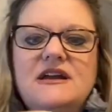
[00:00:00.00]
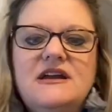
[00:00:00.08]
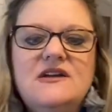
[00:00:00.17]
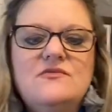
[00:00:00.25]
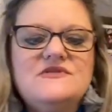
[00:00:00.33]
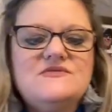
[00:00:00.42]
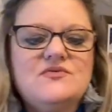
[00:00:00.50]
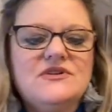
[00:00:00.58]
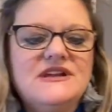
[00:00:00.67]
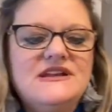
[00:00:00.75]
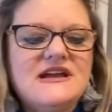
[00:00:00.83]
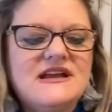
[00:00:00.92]
It was
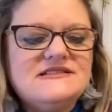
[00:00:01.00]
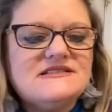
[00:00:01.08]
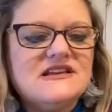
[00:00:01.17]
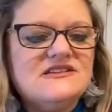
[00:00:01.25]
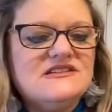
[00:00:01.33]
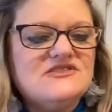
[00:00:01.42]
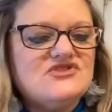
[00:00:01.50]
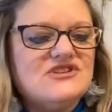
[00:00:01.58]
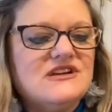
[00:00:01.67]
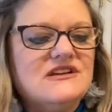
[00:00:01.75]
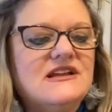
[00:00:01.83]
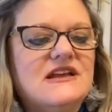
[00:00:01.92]
really nice
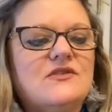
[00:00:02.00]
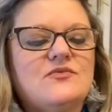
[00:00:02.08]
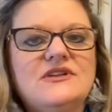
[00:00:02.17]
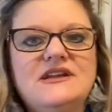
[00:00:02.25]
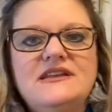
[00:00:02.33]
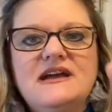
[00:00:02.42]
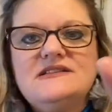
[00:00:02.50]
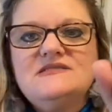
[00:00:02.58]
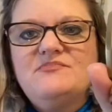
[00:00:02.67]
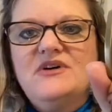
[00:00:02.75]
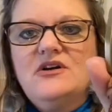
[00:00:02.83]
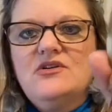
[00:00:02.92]
condition. It had a really nice
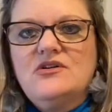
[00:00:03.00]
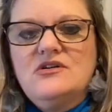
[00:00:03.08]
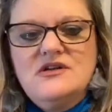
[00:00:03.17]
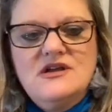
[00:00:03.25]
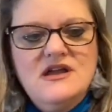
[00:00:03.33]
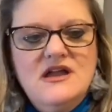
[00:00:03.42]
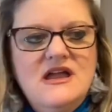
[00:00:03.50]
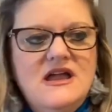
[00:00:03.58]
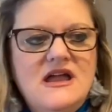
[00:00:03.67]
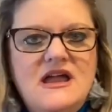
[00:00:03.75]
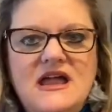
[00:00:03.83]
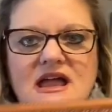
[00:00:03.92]
buckle,
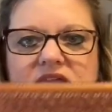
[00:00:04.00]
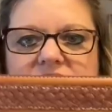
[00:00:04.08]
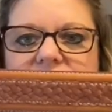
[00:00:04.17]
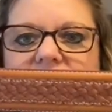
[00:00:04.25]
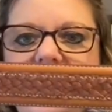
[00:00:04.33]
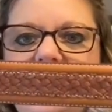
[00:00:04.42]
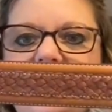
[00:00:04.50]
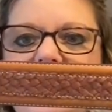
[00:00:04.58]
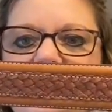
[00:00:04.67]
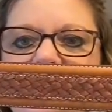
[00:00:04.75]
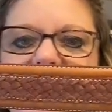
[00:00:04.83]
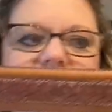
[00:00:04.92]
and I
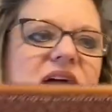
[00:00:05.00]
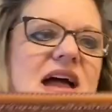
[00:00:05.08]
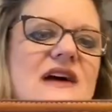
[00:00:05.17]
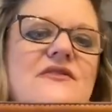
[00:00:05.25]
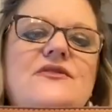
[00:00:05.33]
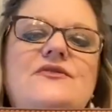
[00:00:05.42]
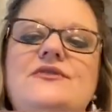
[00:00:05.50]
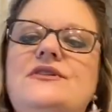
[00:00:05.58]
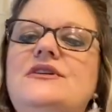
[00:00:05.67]
loved the pattern.